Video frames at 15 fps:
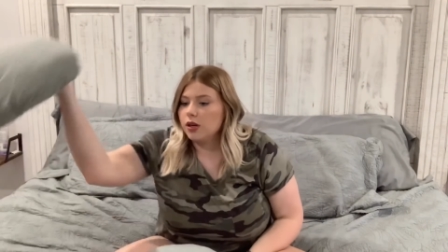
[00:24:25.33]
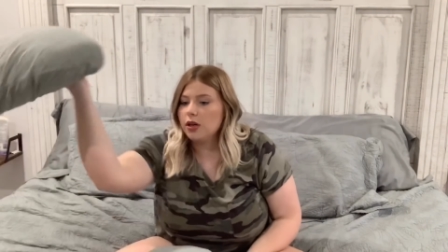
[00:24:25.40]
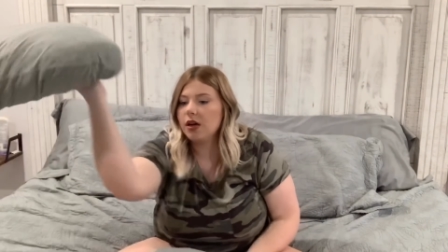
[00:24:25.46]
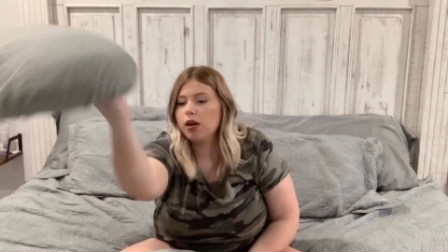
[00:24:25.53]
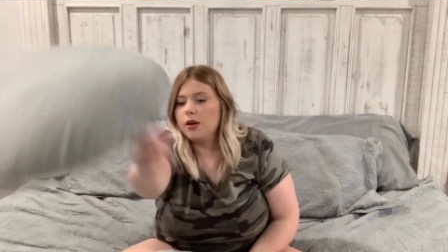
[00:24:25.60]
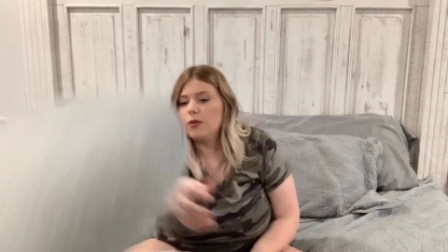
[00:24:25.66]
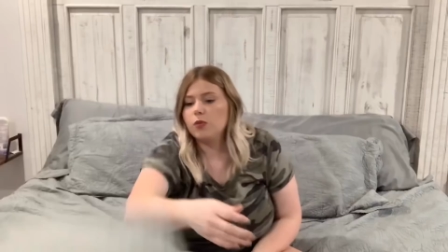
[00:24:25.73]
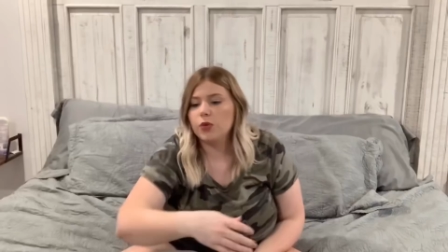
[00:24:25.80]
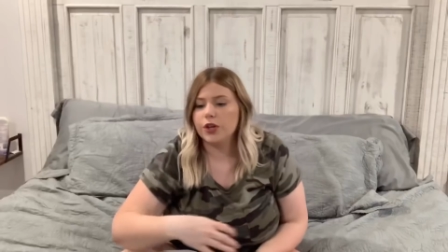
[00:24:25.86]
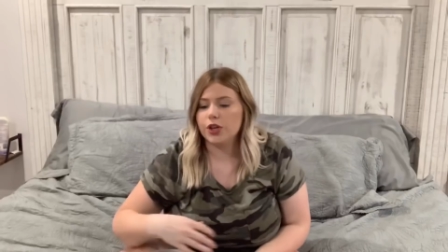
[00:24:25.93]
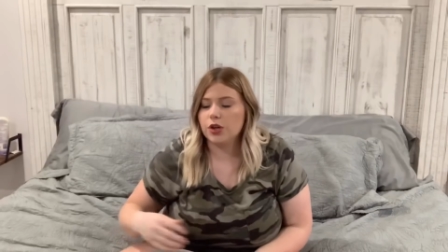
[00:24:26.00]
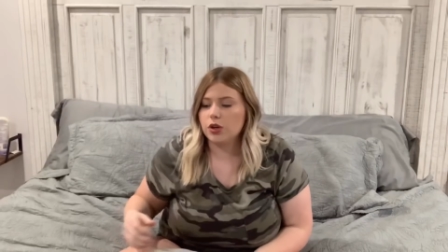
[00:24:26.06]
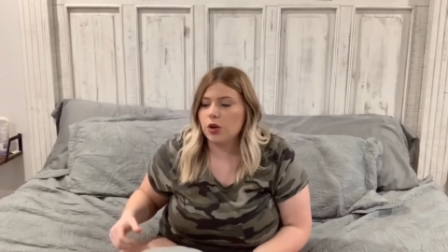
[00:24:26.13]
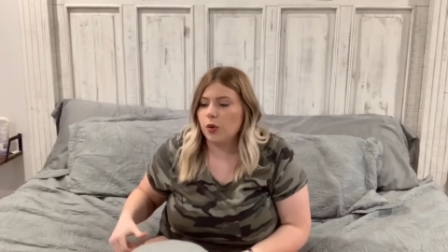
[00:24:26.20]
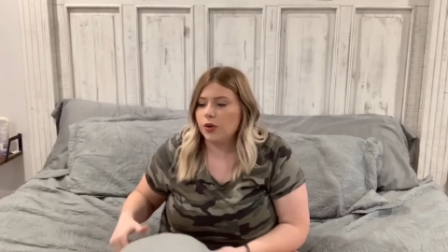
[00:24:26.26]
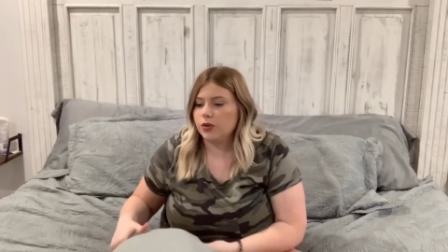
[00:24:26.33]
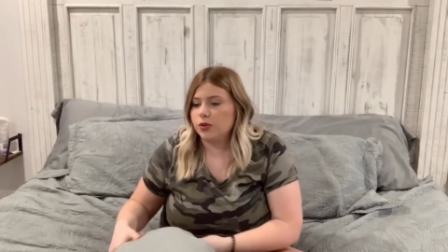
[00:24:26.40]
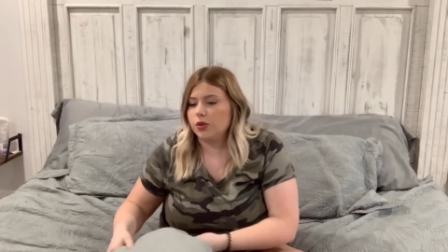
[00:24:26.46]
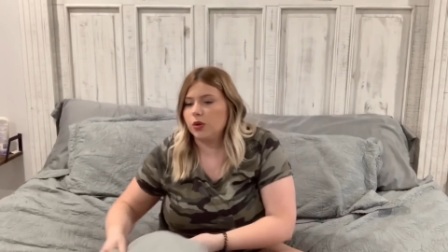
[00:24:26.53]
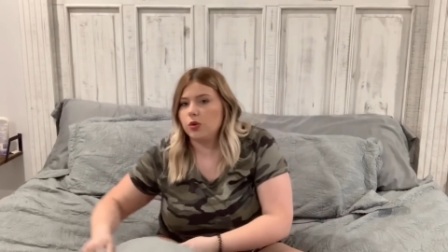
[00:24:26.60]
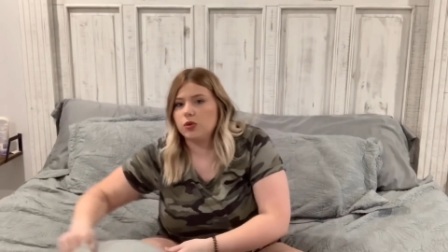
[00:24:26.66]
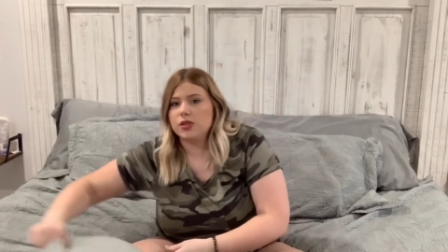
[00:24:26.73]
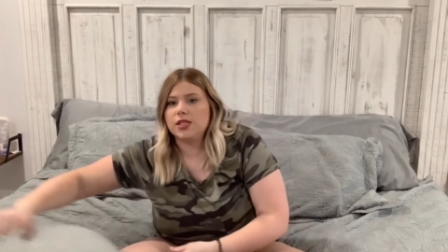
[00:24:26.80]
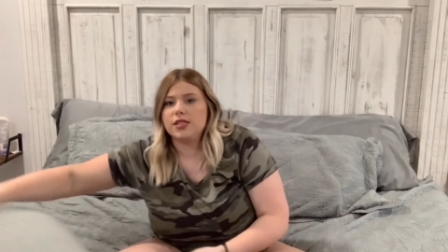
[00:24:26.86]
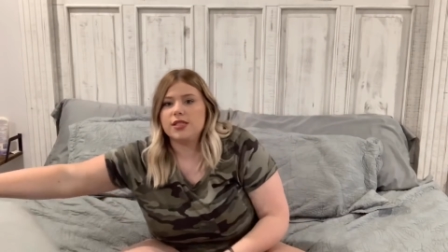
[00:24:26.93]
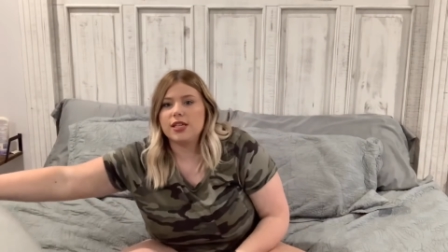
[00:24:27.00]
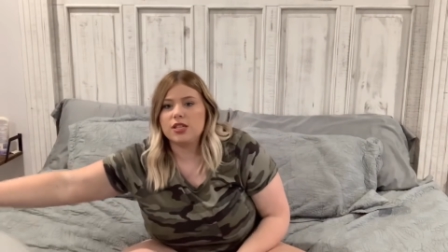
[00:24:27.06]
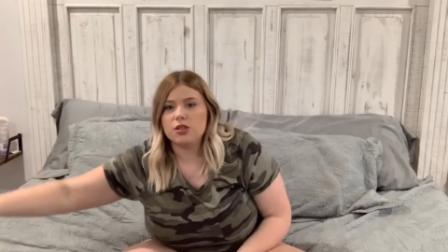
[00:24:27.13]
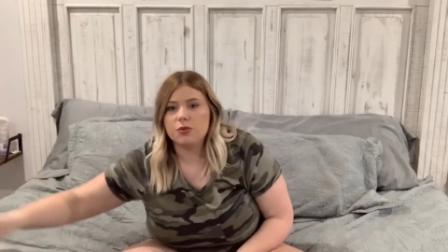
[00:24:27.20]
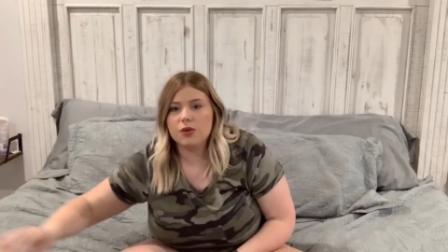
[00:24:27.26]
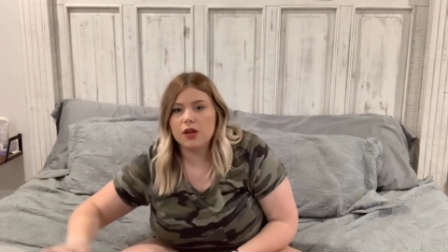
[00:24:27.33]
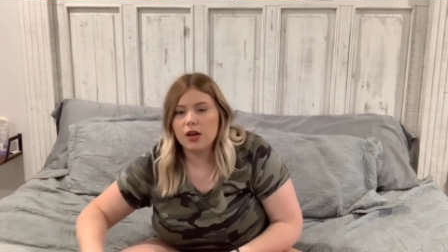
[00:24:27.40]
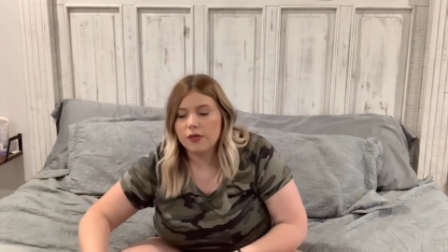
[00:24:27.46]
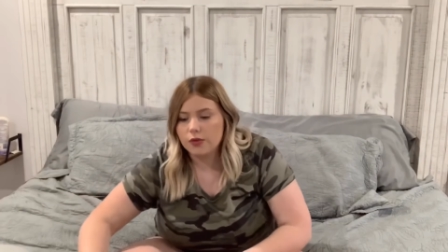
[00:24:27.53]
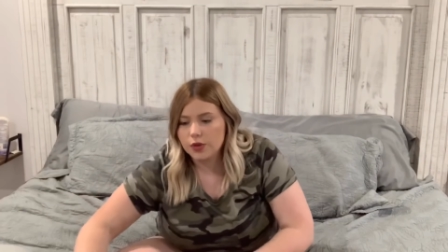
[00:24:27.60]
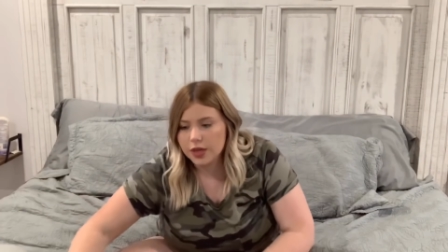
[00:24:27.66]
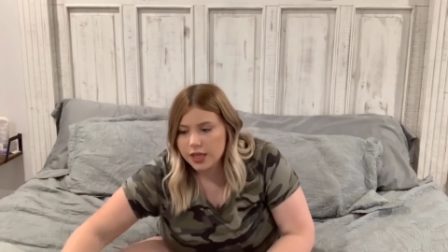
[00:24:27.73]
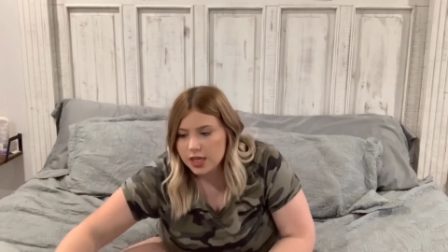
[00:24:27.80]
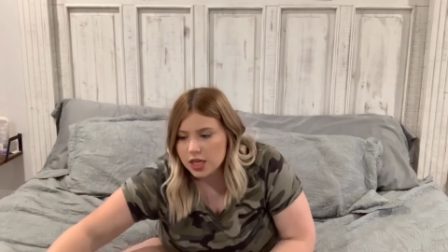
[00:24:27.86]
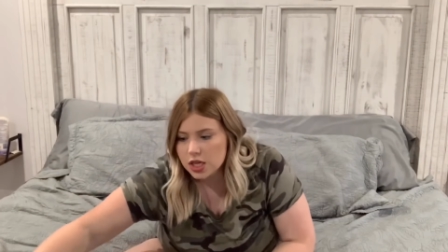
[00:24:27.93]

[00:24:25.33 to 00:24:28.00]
um when you're going through the whole c-section recovery